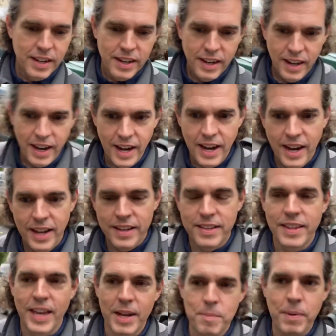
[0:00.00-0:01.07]
And
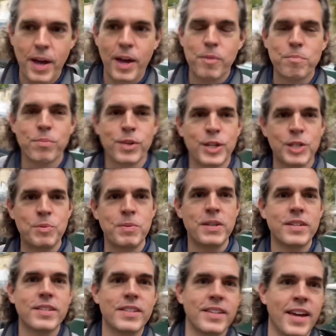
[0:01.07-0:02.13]
that about brings me
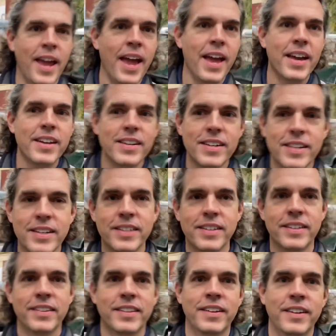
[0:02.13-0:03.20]
to the end.
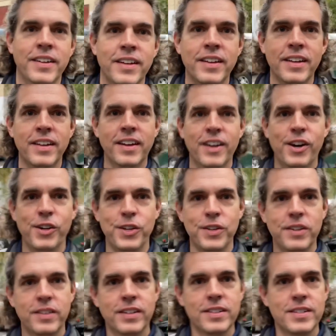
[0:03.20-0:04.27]
Oh, you
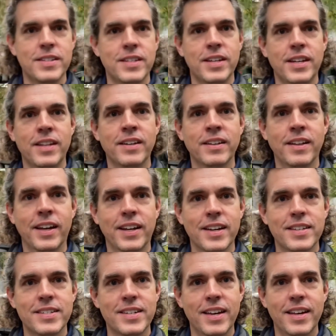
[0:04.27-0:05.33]
can see, like I
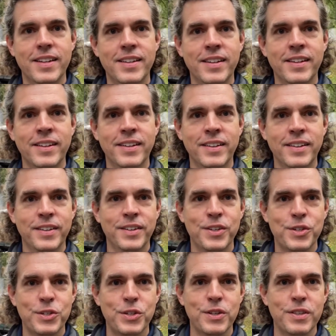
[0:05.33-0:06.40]
said,
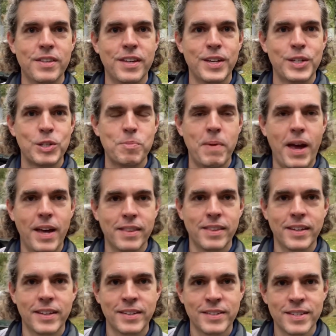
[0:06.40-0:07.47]
there's good things, bad
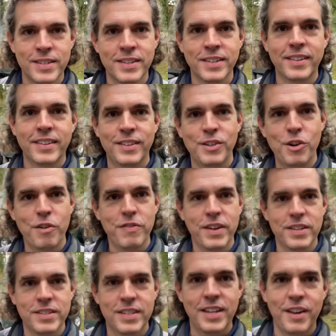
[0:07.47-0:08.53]
things. No
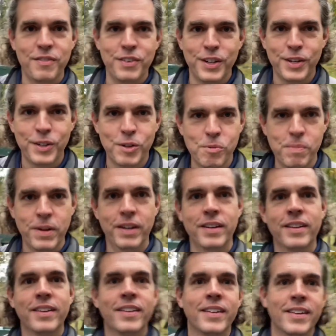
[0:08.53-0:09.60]
offense to that vehicle, but
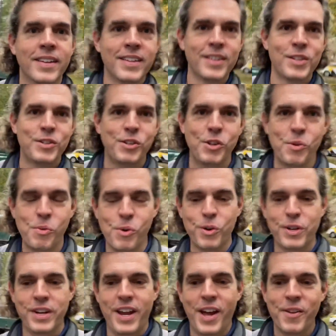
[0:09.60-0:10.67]
a little worn
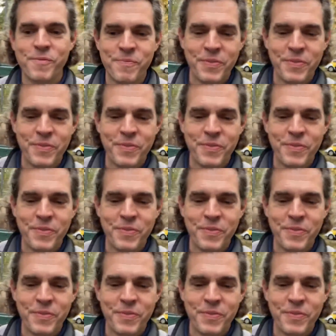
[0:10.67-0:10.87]
down.